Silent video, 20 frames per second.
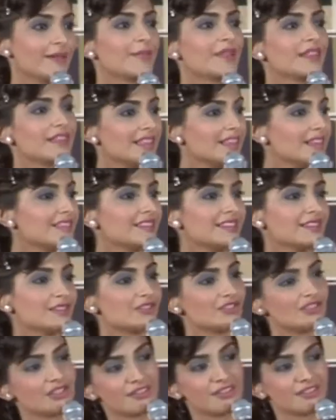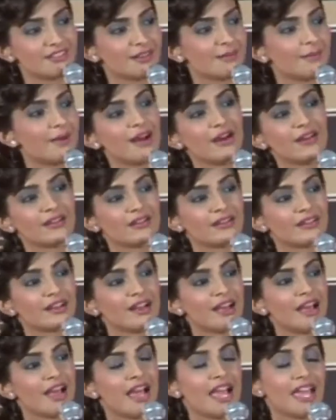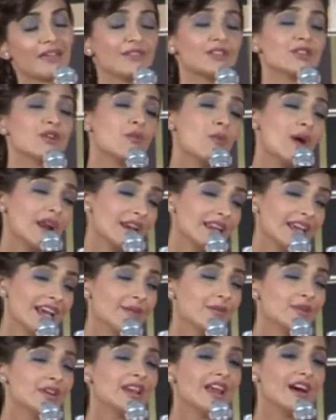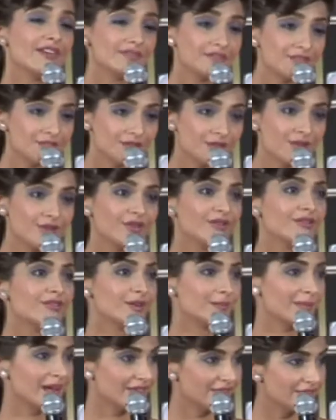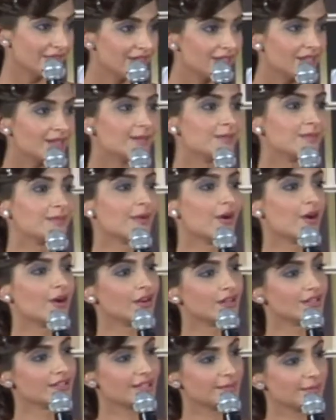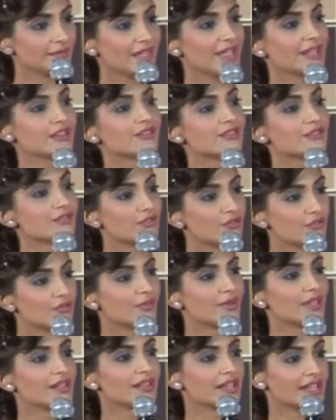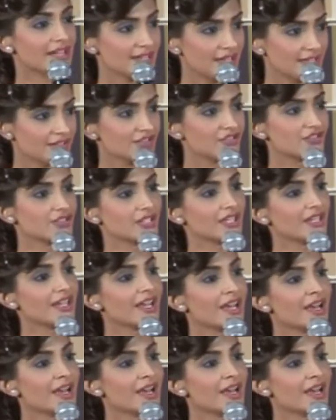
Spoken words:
But this is just about, even though one day I would love to go for my film or something to do with the industry,